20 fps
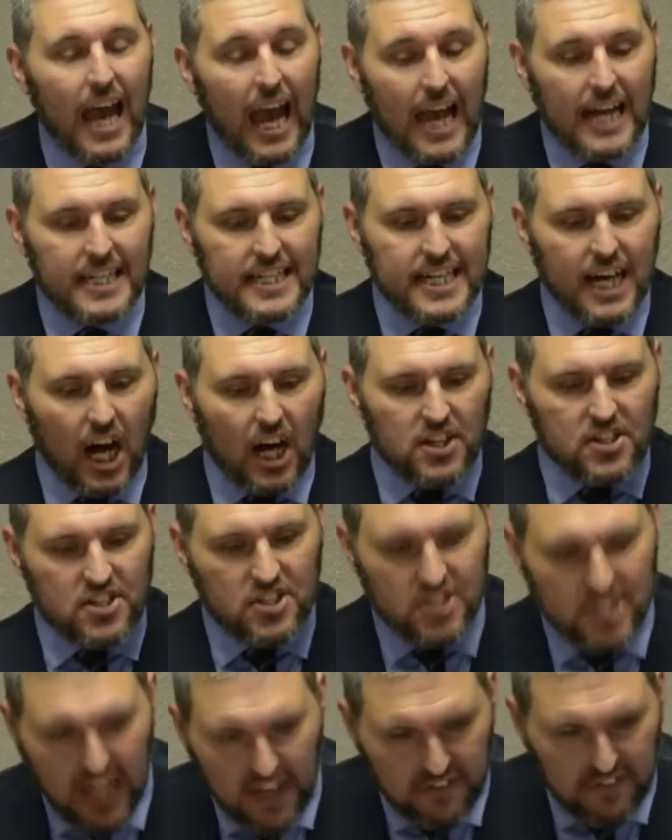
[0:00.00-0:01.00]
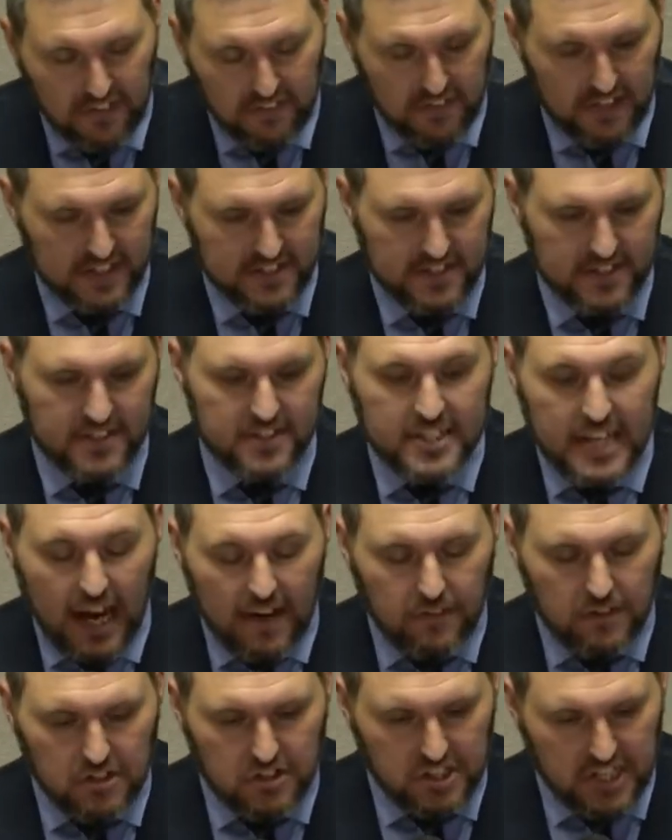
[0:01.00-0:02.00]
And God said that this
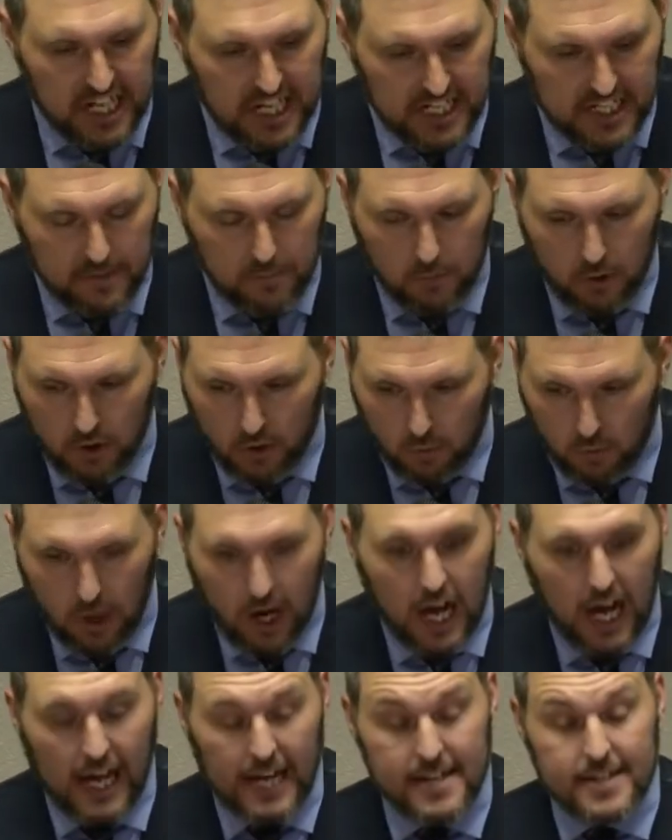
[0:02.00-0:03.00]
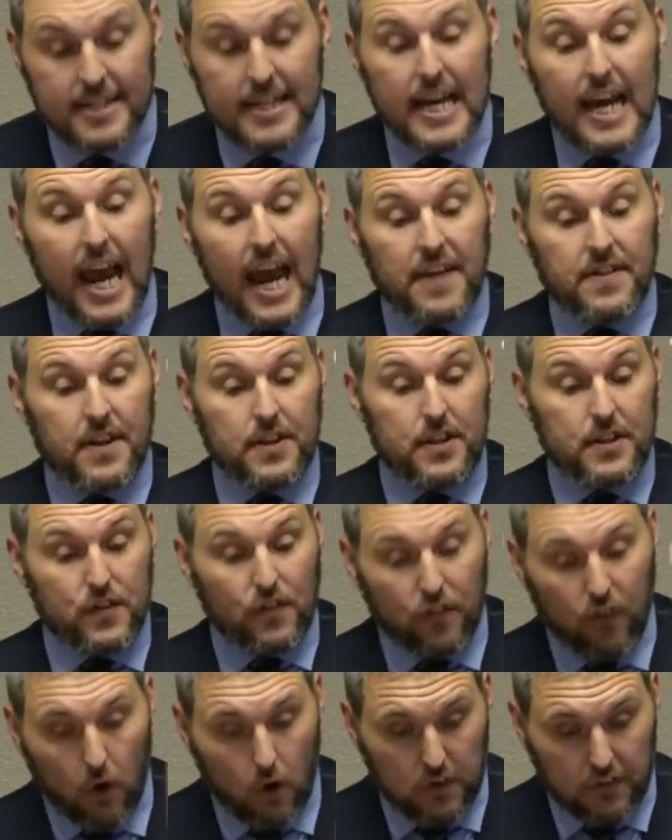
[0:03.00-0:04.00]
devil's kingdom would arise and that
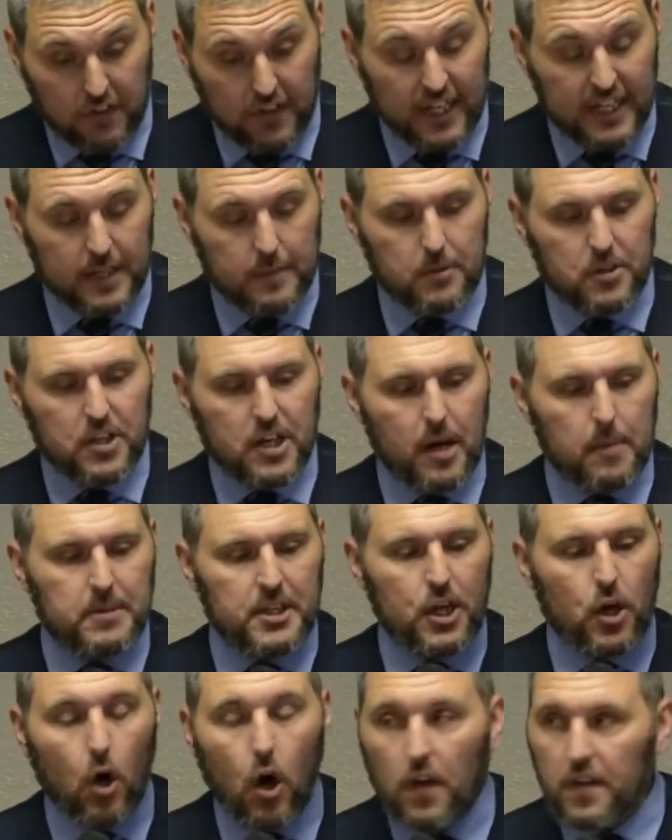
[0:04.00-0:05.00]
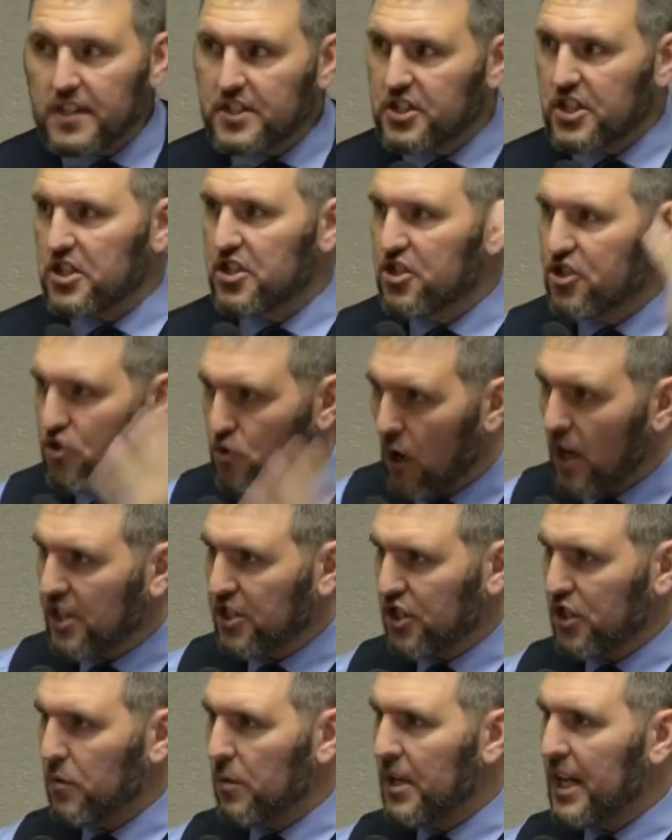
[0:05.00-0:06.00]
this fourth kingdom would come and that all this
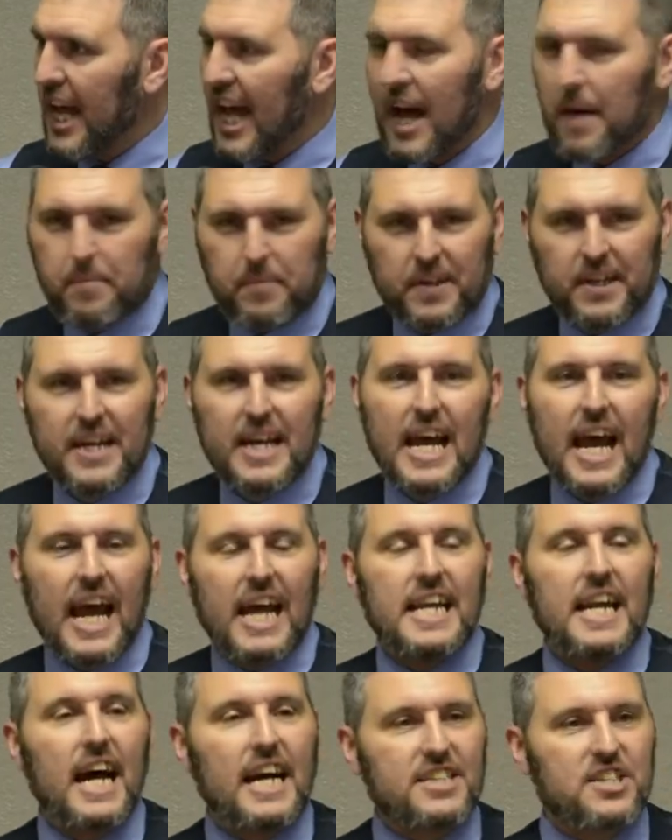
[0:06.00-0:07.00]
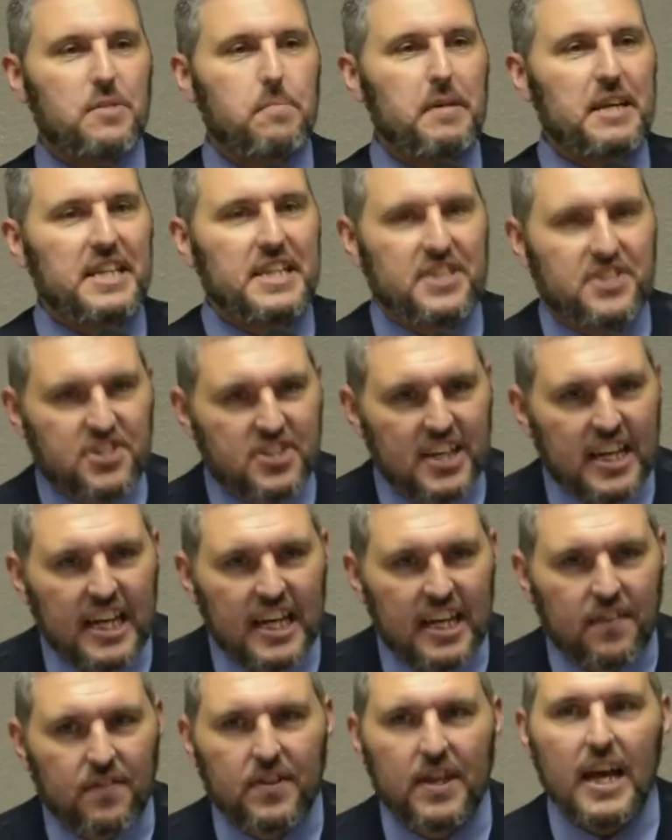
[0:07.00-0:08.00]
destruction would happen and not to be
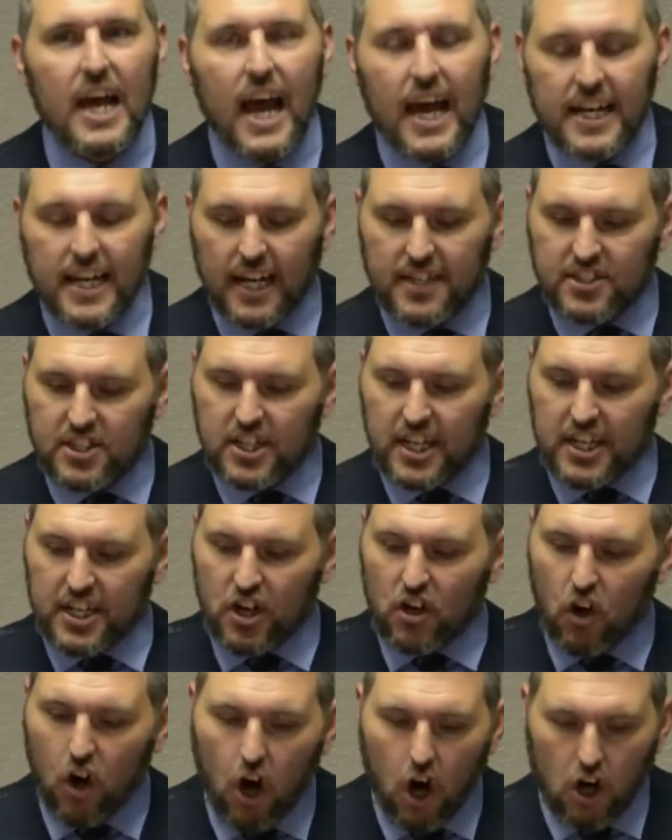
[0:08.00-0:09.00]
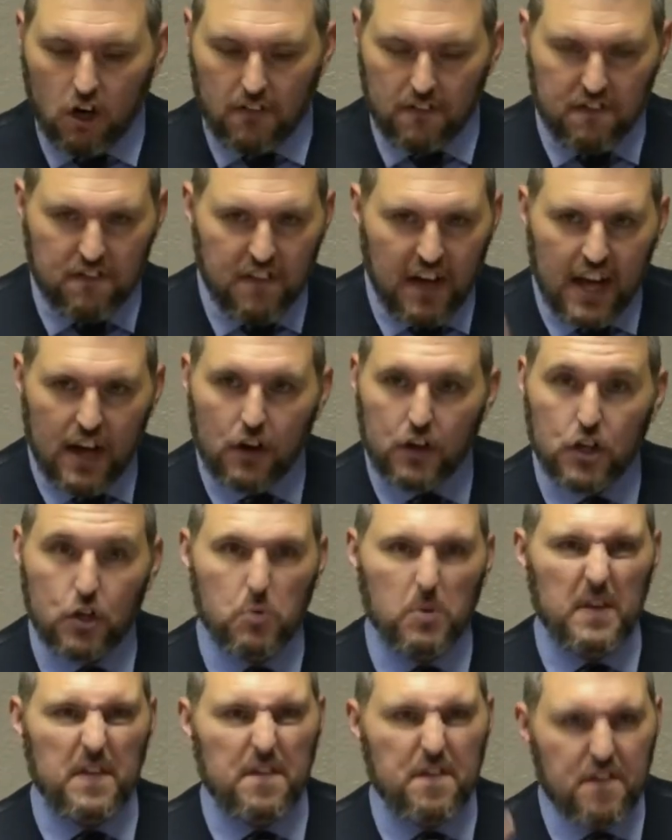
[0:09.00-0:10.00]
deceived and not to let your heart fail
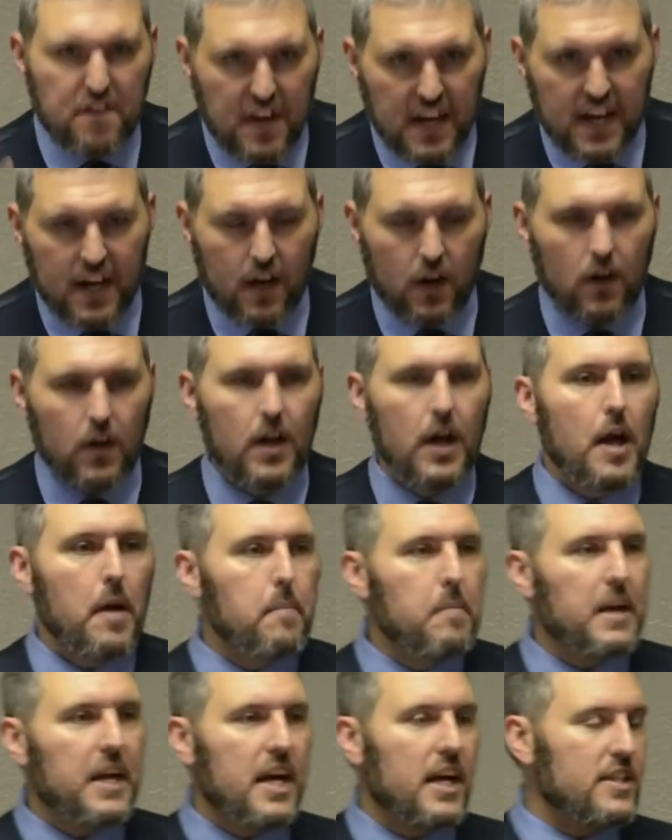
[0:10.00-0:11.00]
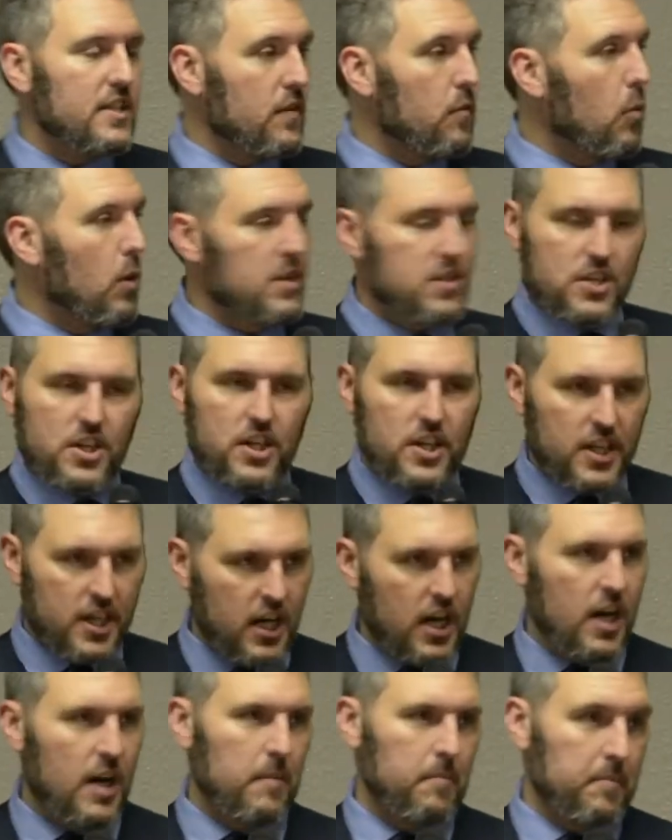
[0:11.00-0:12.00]
you with fear because of what's going to
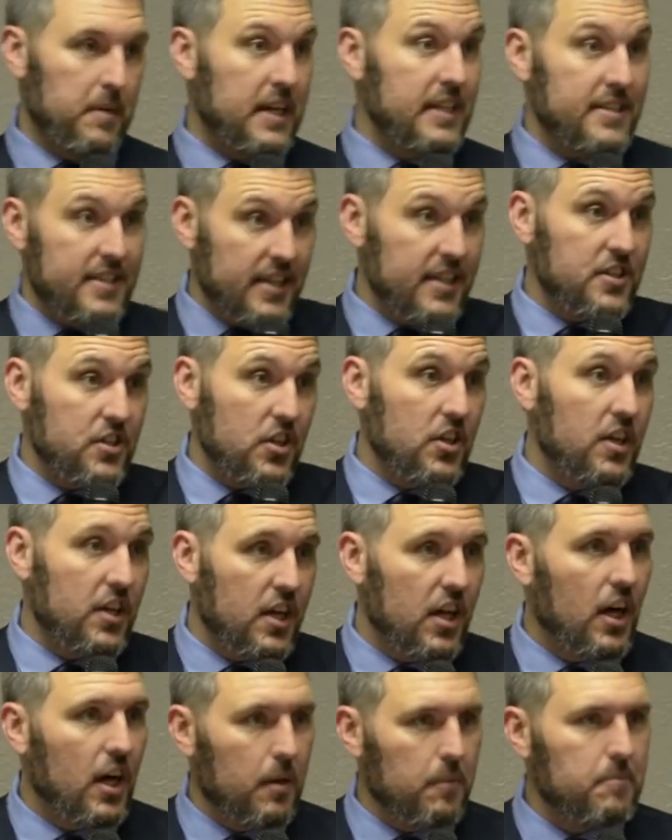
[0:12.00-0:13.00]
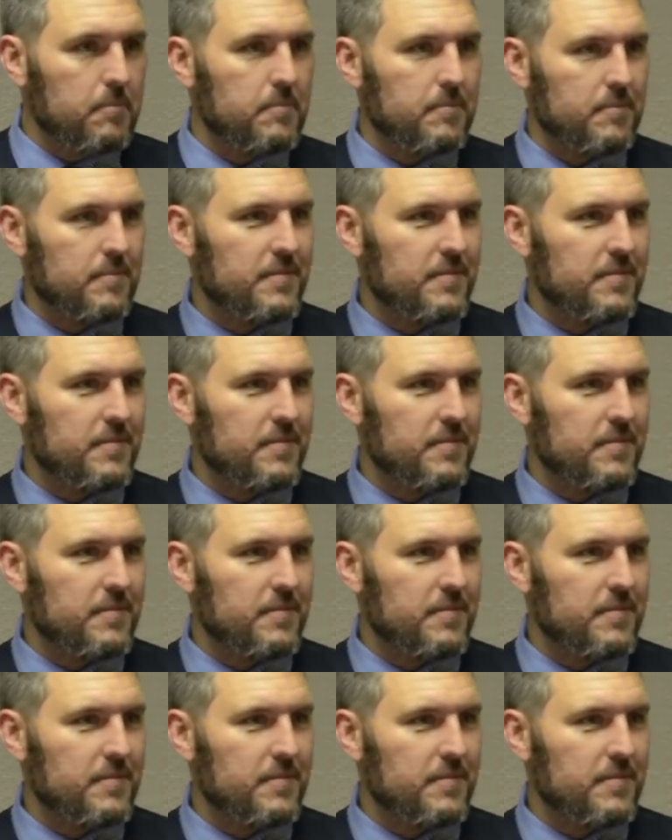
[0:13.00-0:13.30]
come, because it is going to come.